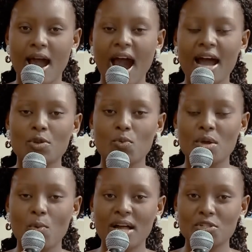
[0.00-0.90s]
And
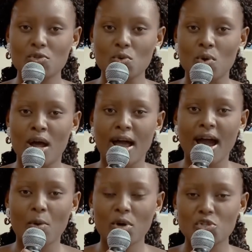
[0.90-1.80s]
we want to,
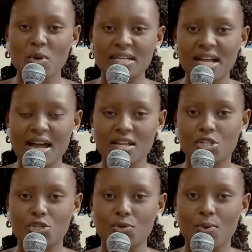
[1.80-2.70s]
I want to
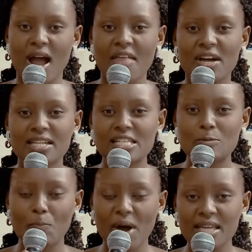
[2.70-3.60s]
encourage you that
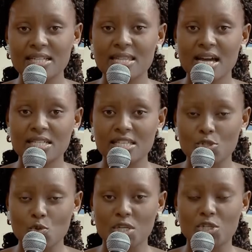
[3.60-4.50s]
despite that
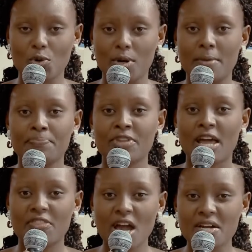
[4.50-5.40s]
situation,
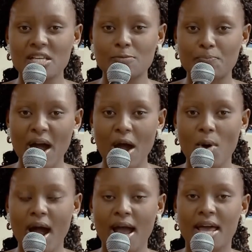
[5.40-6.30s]
there is
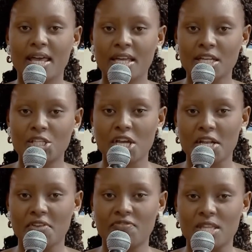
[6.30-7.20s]
power in each
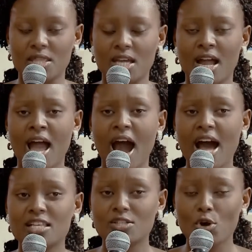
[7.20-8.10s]
and everything.
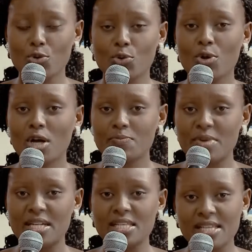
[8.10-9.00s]
And so do not
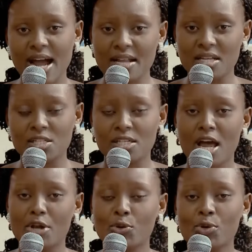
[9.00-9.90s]
be discouraged.
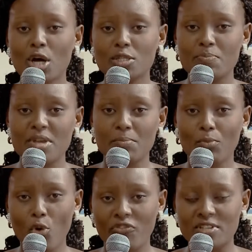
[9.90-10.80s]
Do not be
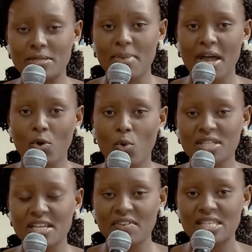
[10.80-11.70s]
moved by
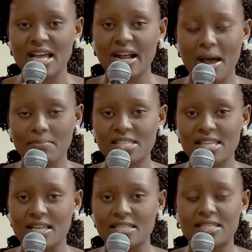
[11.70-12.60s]
whatever
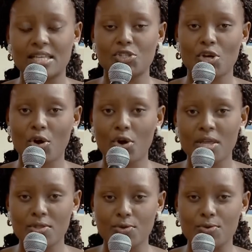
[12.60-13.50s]
circumstance that you are
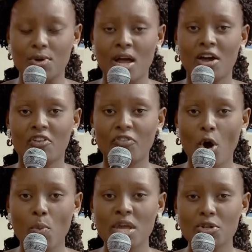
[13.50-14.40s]
going through.
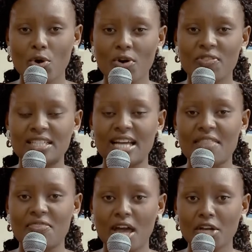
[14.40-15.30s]
For we know that
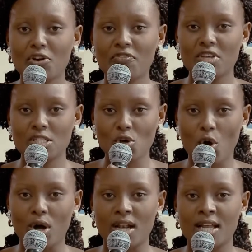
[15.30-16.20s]
at the end of it
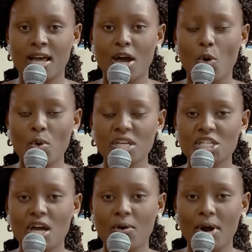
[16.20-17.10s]
all, we
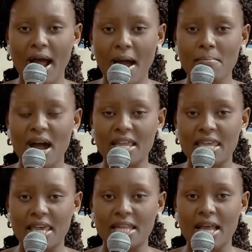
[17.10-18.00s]
shall come
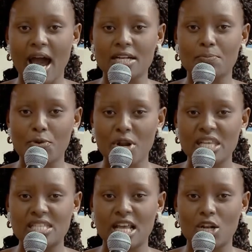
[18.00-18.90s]
again and
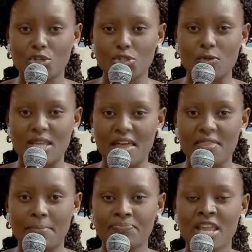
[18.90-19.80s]
praise the Lord
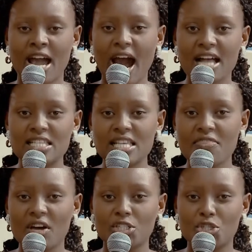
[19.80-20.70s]
together and say
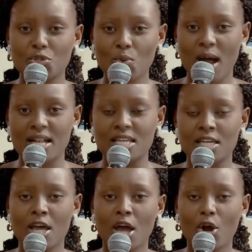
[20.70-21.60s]
that surely
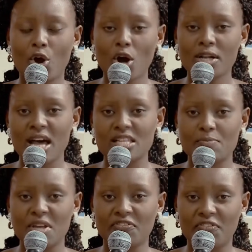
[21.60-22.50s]
God has
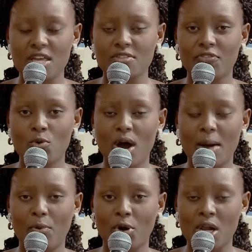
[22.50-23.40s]
been faithful
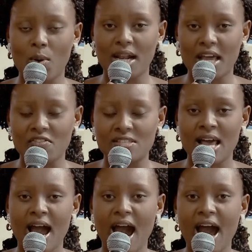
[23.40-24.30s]
upon our lives
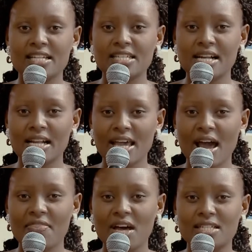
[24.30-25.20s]
and
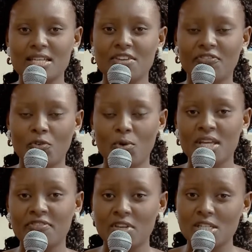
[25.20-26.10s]
declare that if,
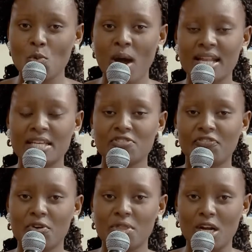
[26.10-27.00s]
if it weren't
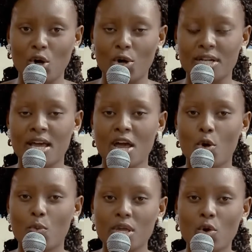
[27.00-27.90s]
for the Lord,
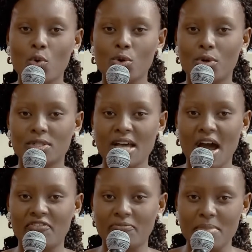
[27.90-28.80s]
we could not
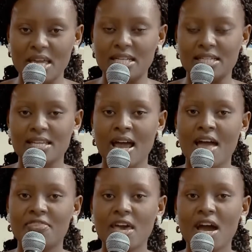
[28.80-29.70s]
have made it.
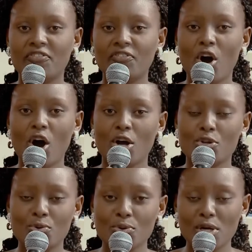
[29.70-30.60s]
Therefore,
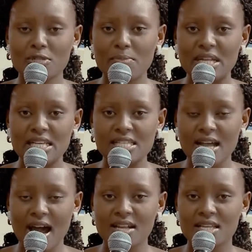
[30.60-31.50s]
do not be
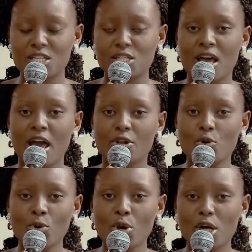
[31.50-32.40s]
discouraged,
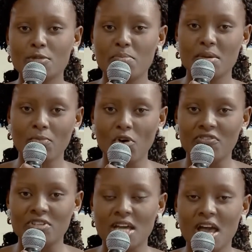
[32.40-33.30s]
do not be
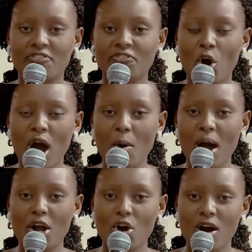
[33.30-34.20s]
moved, for
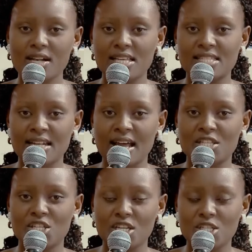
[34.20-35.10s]
our God is an
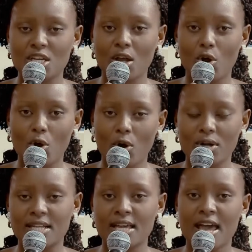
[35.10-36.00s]
unchanging
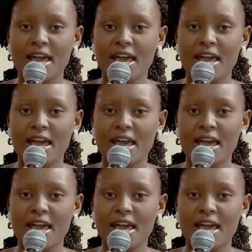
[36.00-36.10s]
God.